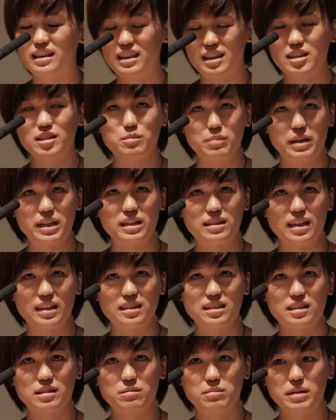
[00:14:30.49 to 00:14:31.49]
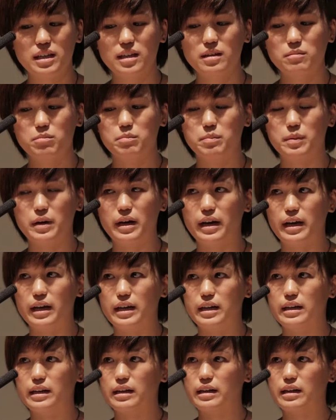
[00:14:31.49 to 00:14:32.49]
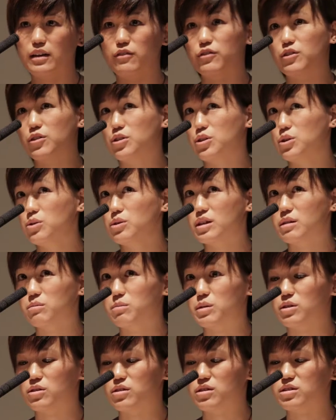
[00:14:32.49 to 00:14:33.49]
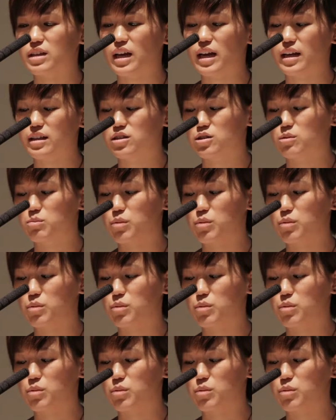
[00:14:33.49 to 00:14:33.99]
this makes sense to me, but if you're new to computer science,